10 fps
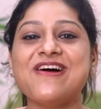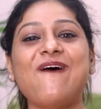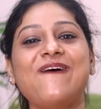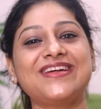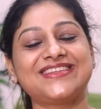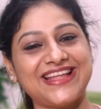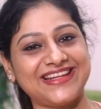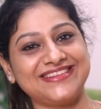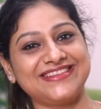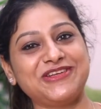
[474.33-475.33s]
or
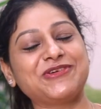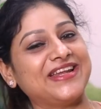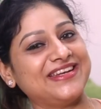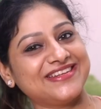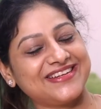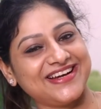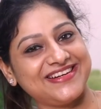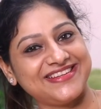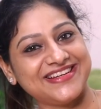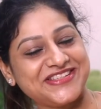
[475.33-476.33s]
then you can
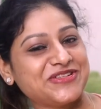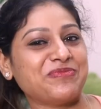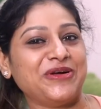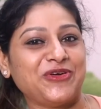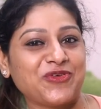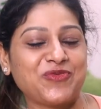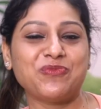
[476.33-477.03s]
get the achievement of